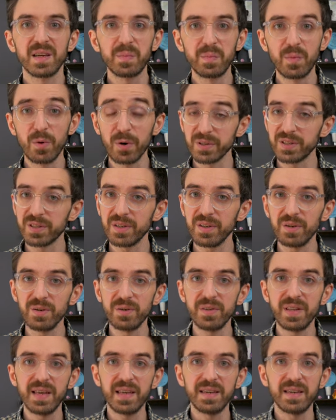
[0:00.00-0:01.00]
more
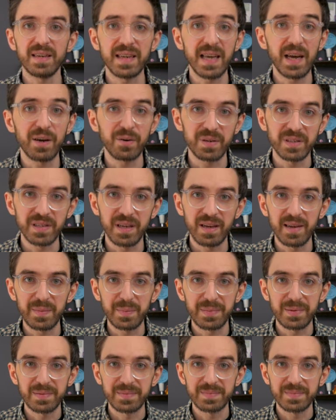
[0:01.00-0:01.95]
so than a countertop.